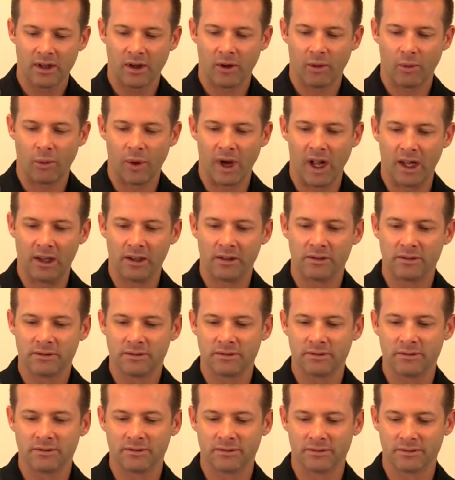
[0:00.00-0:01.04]
Well,
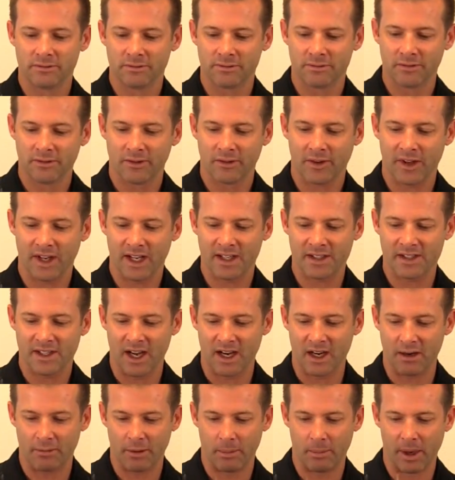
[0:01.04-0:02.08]
that's
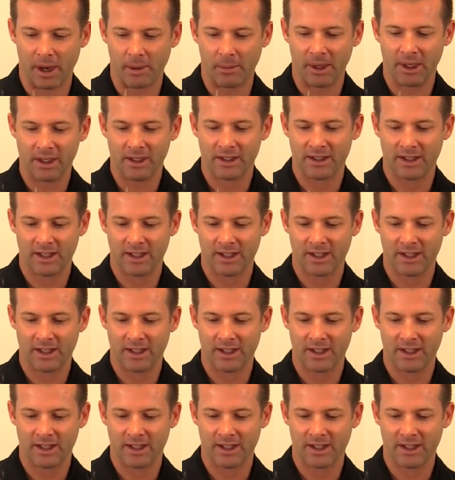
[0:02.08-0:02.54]
kind of a bummer.